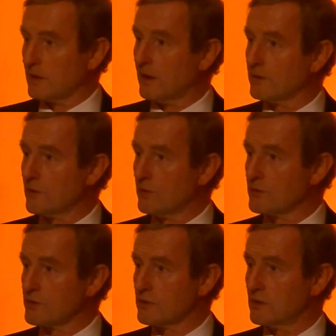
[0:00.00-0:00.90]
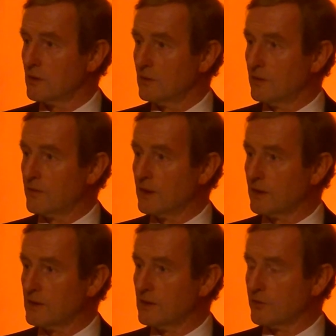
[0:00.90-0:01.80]
God knows there's a
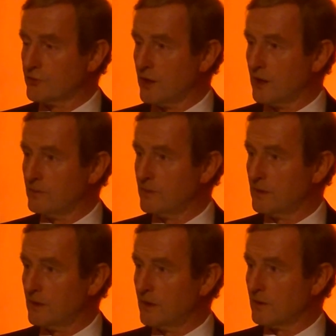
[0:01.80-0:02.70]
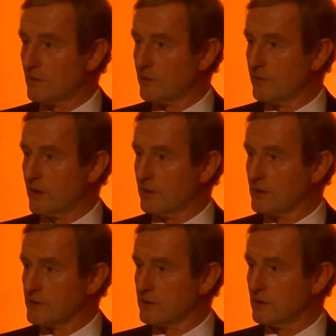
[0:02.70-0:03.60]
litany of shame in a number of
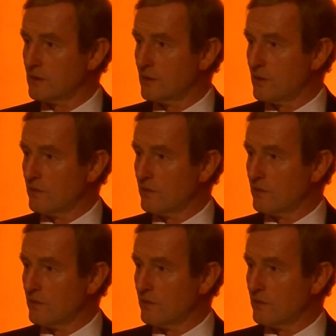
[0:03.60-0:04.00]
areas